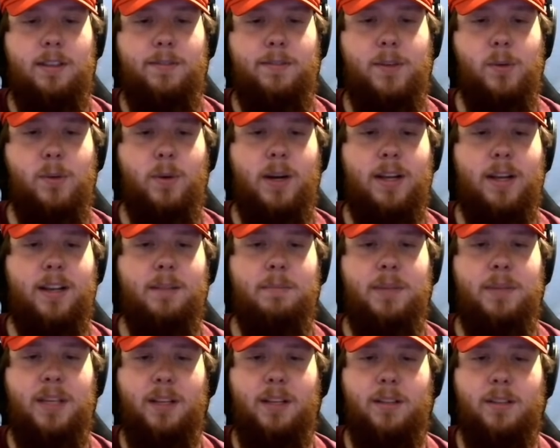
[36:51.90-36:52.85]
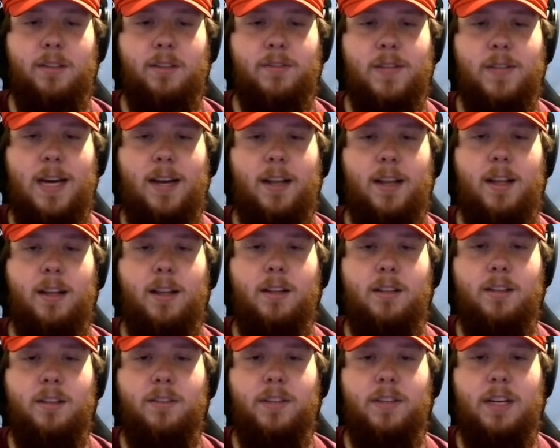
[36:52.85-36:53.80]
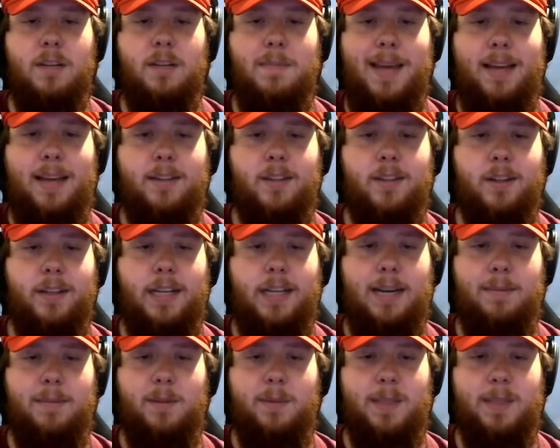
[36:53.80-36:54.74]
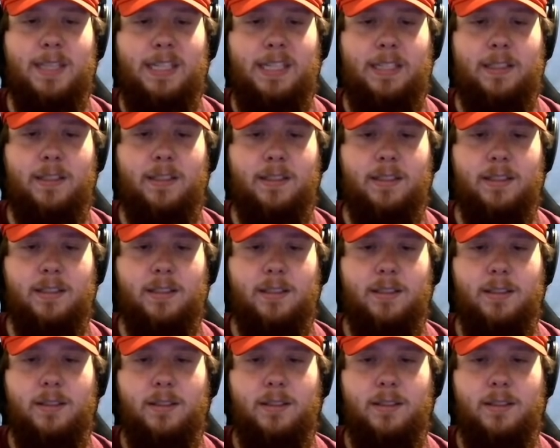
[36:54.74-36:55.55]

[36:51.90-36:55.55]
If you want to compete, you've got to match all the optimizations.